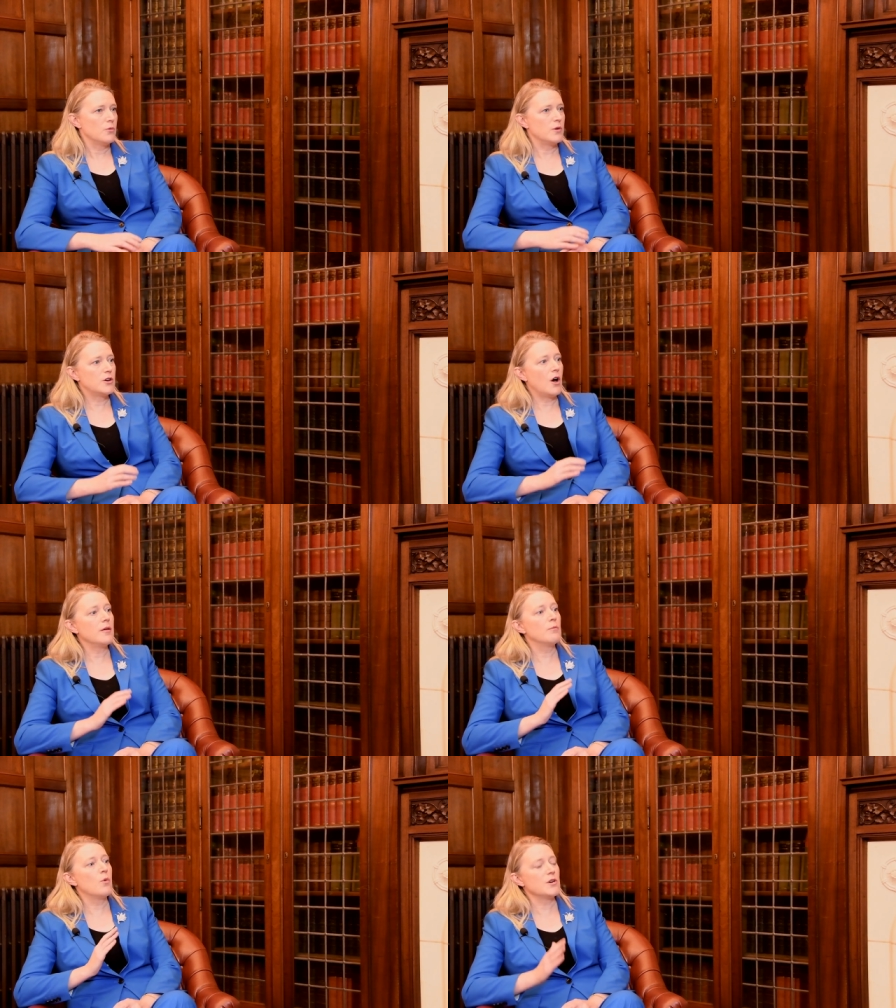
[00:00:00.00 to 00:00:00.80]
We
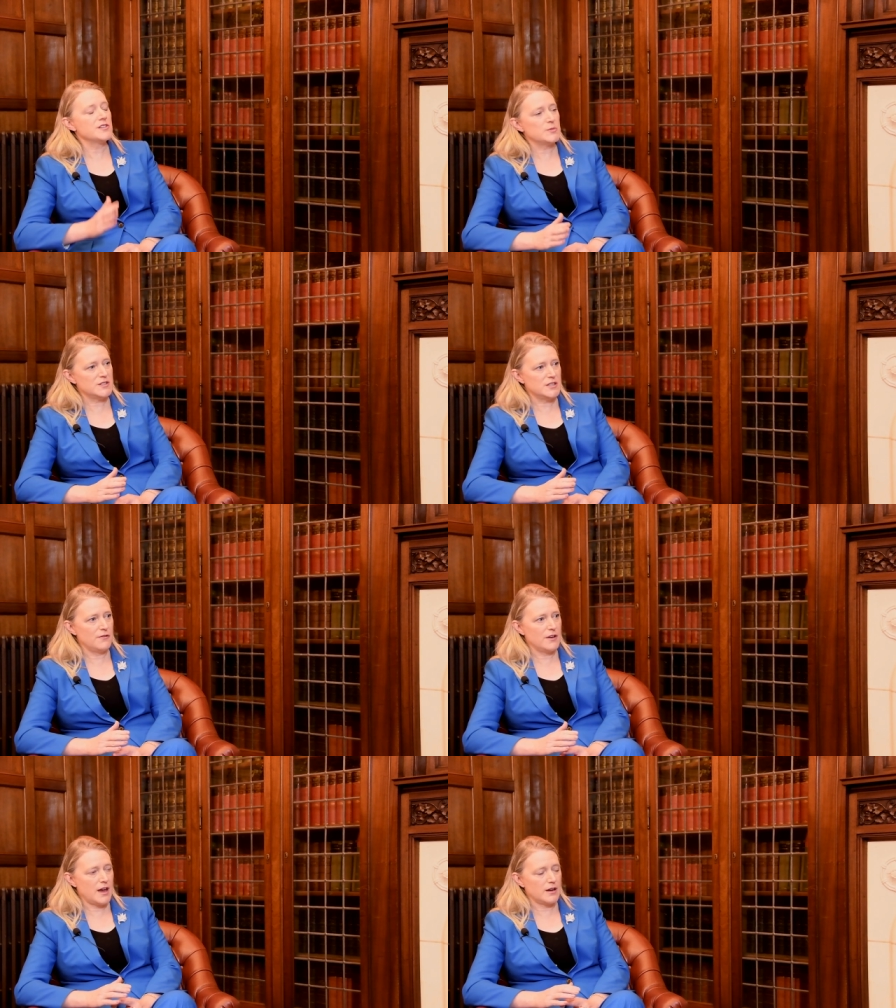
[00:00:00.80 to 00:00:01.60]
got more
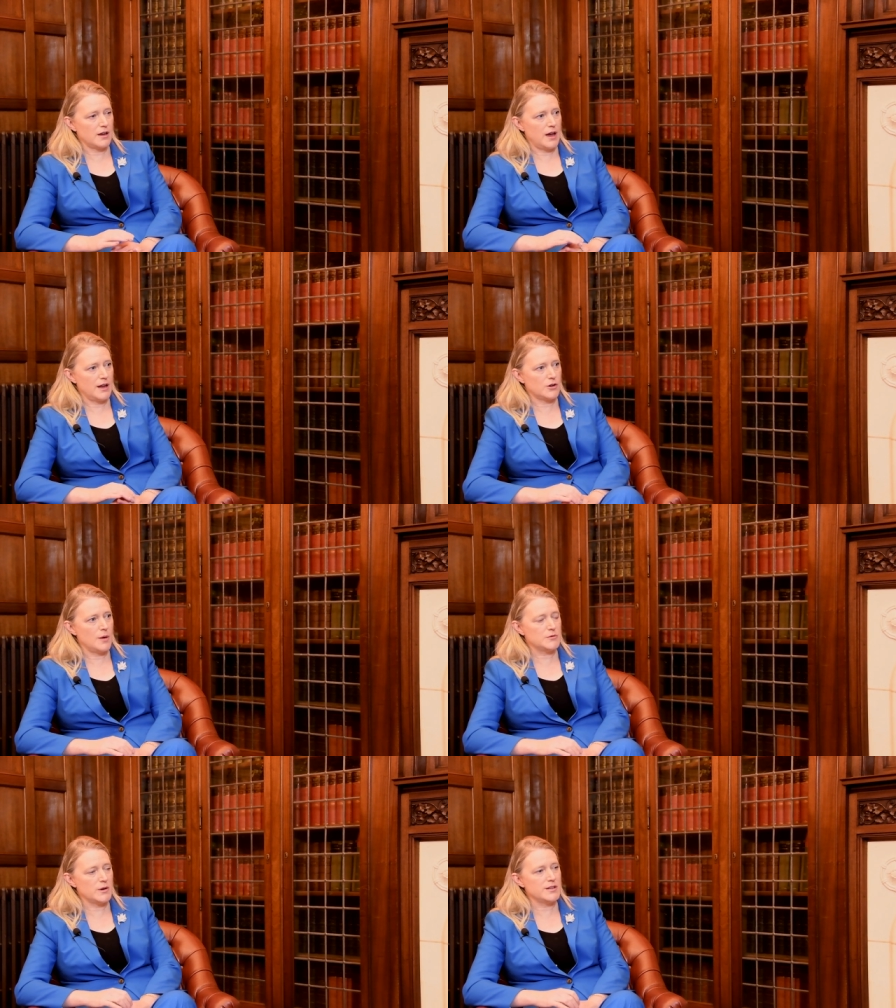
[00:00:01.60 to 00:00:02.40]
specific at, at
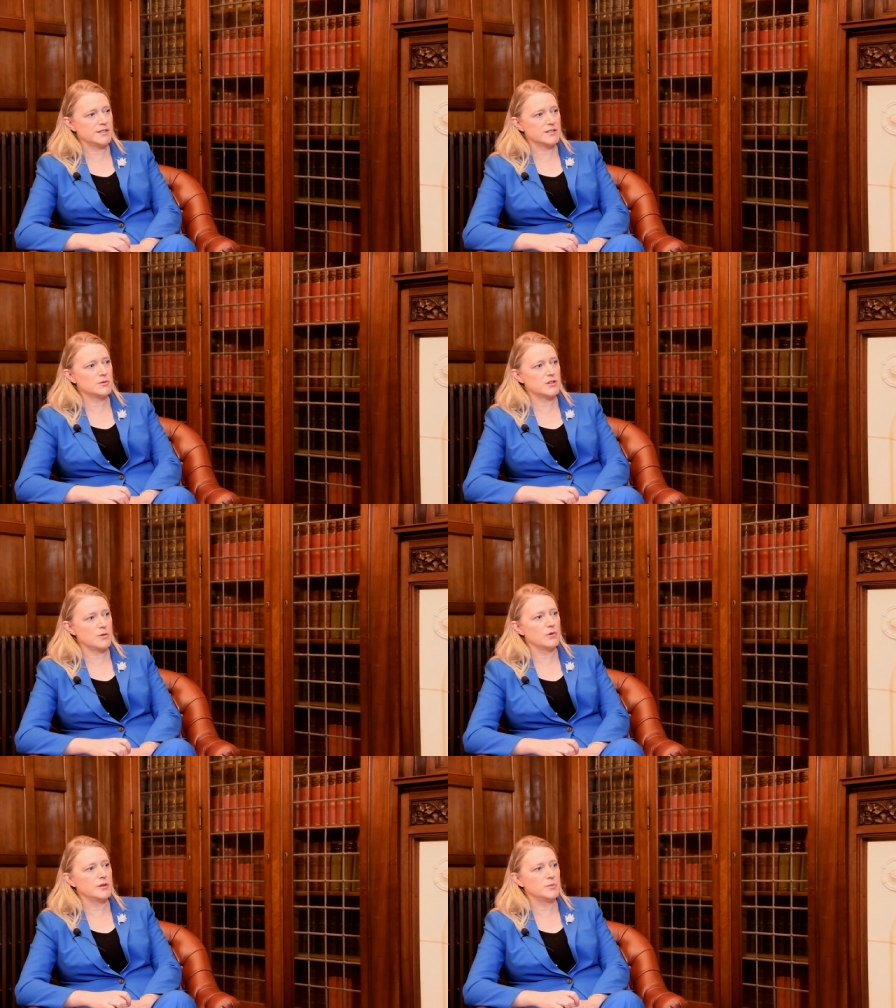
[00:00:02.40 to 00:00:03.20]
COP26, which
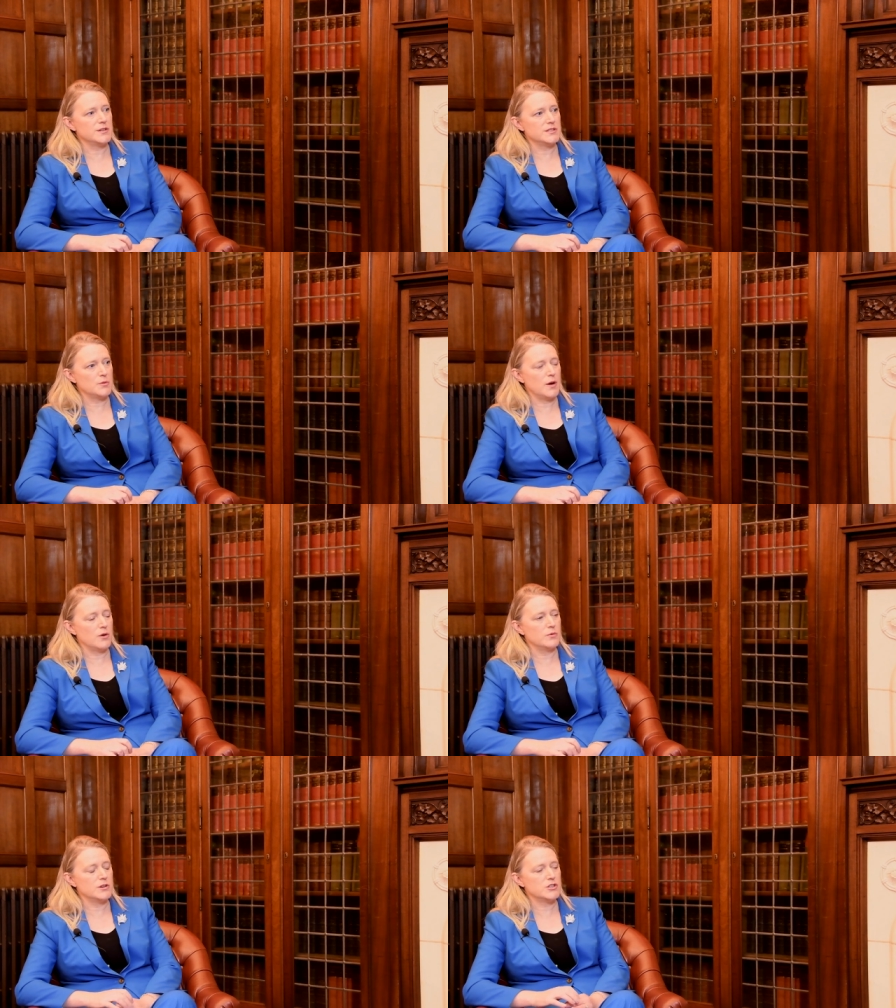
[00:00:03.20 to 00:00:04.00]
I'm really pleased
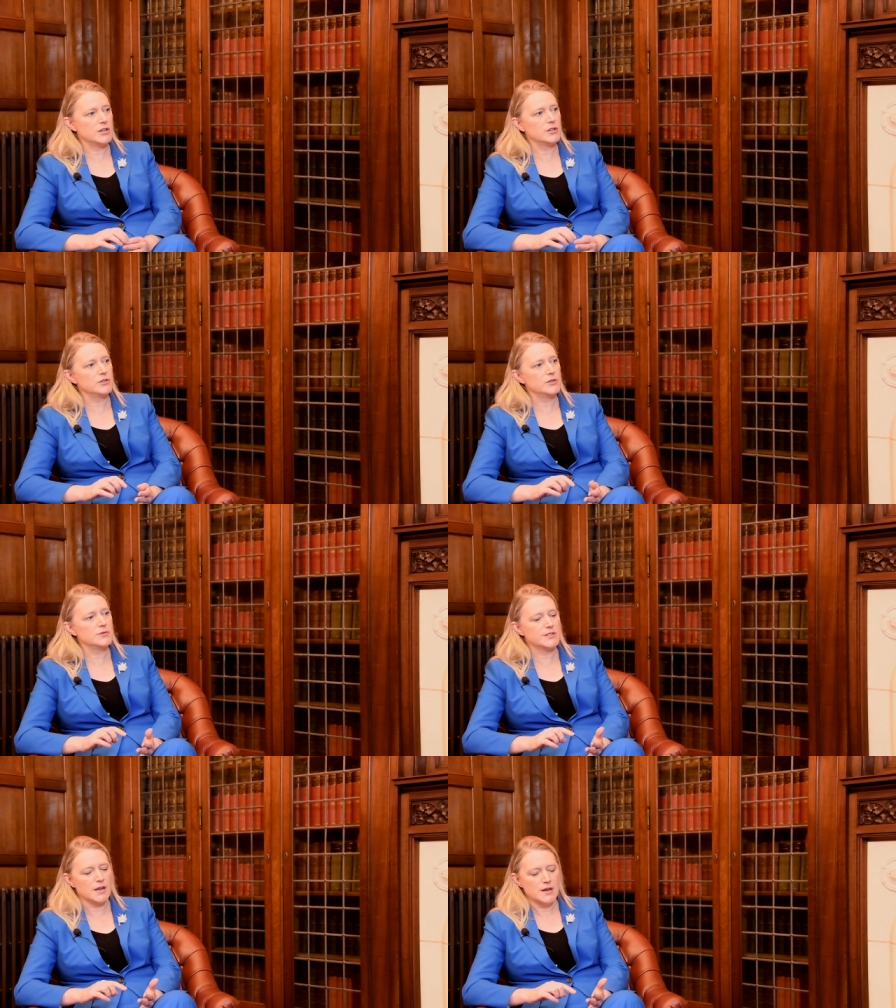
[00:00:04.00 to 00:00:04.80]
about, which
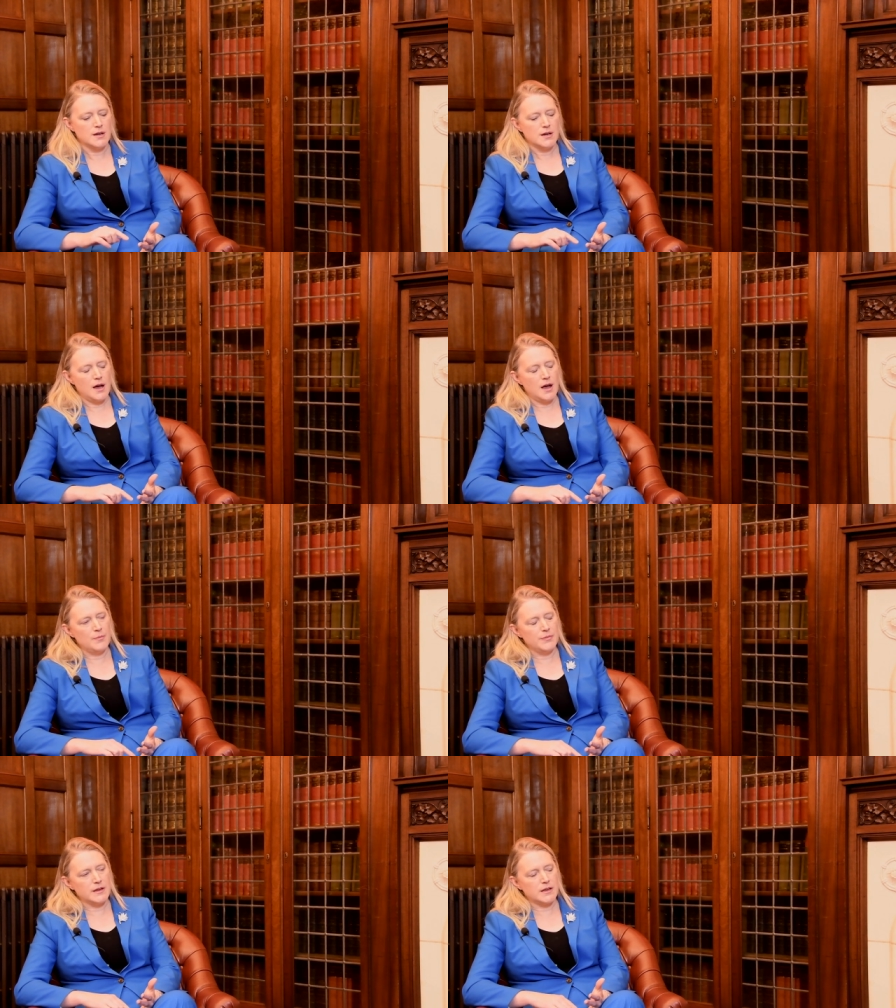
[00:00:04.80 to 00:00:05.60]
includes
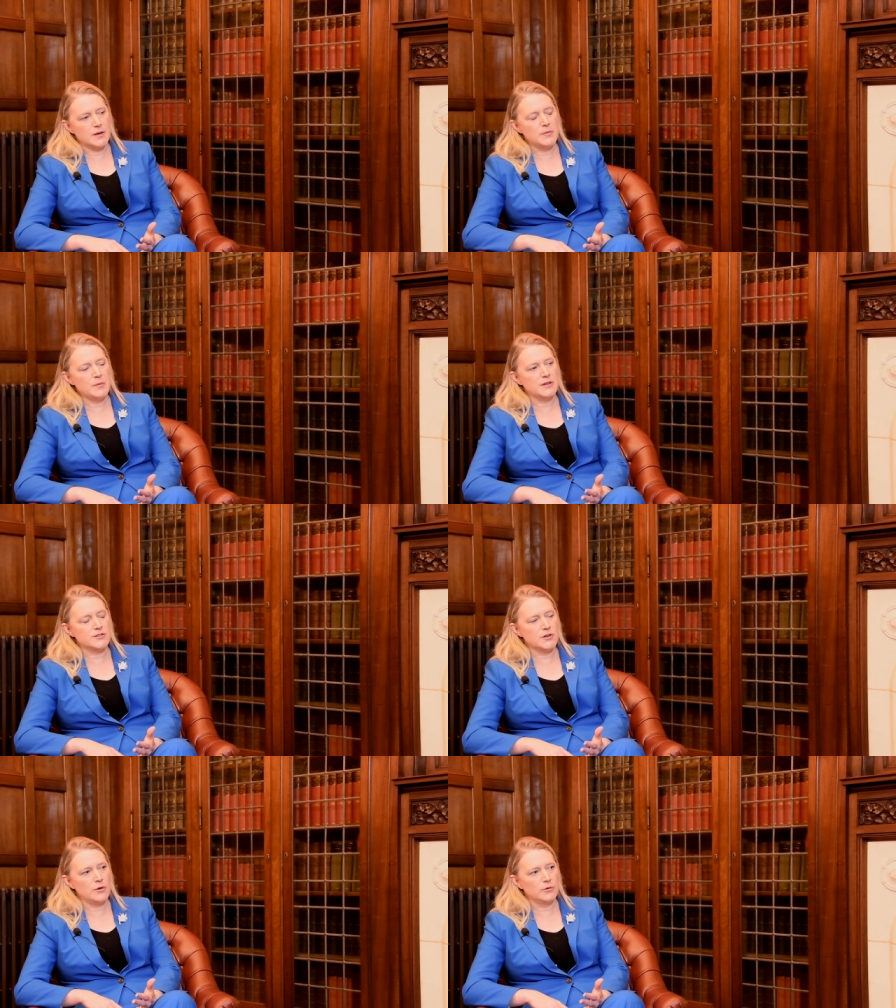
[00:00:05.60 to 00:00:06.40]
um,
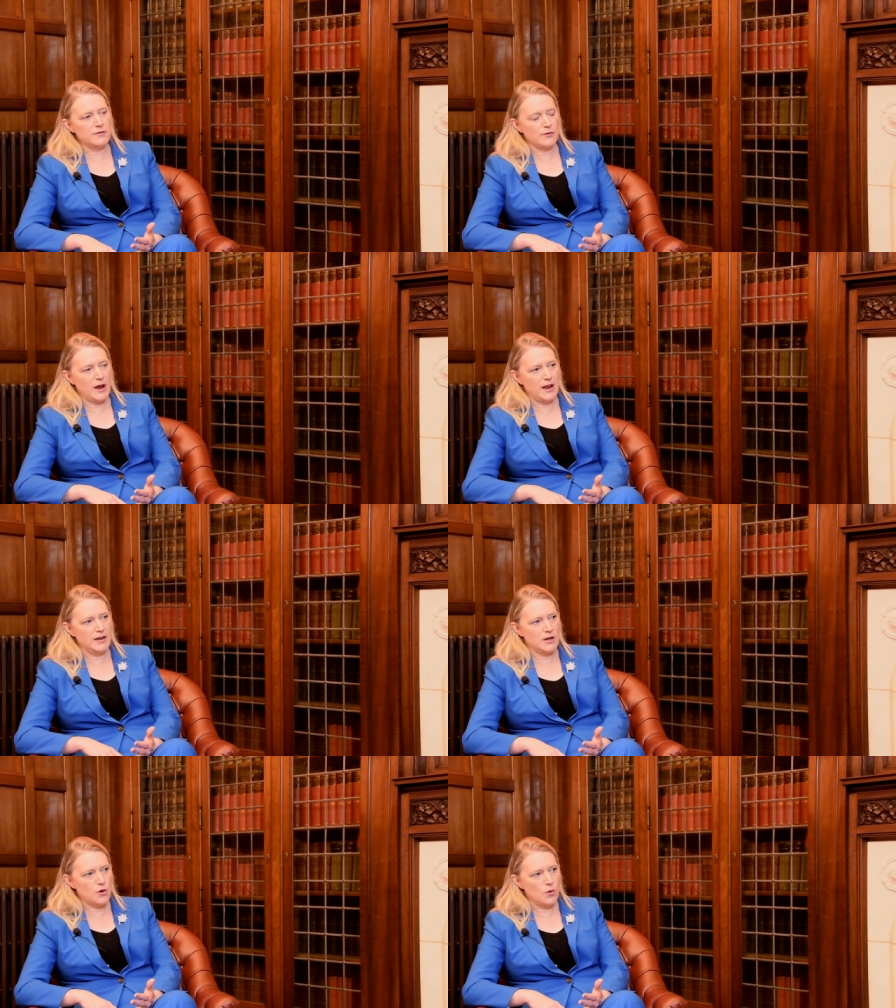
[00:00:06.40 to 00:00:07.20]
commitments not only for
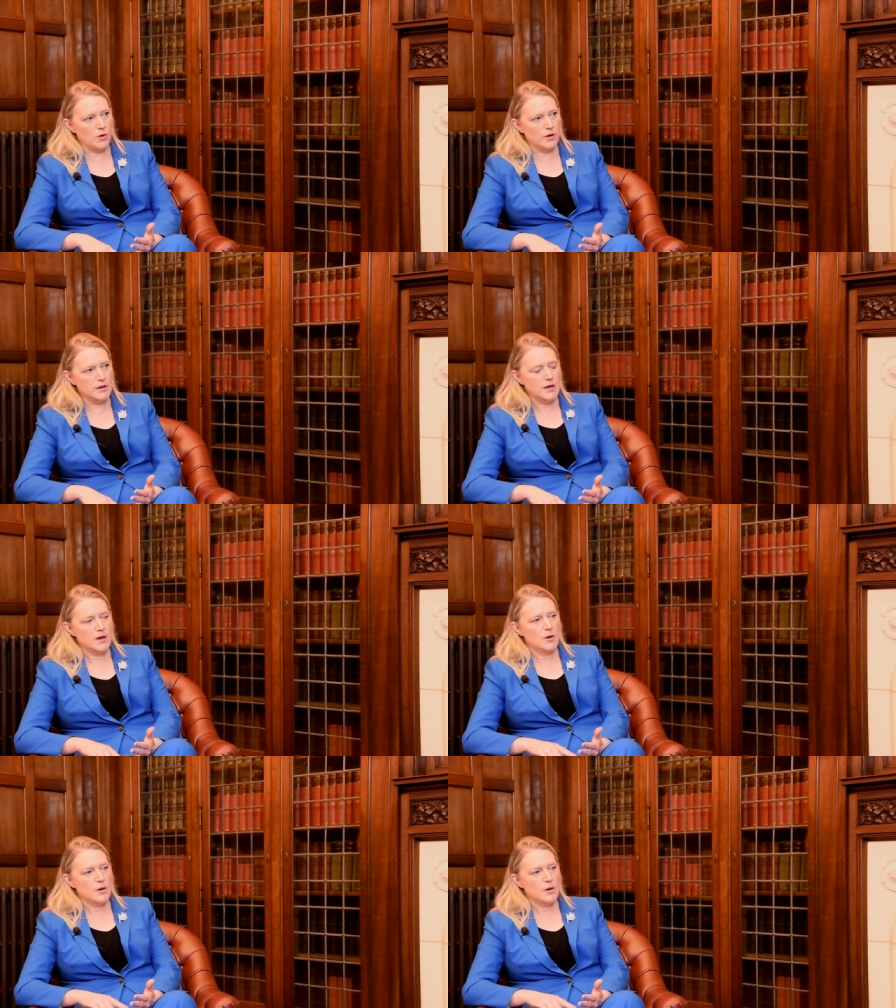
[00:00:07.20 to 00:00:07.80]
ending coal,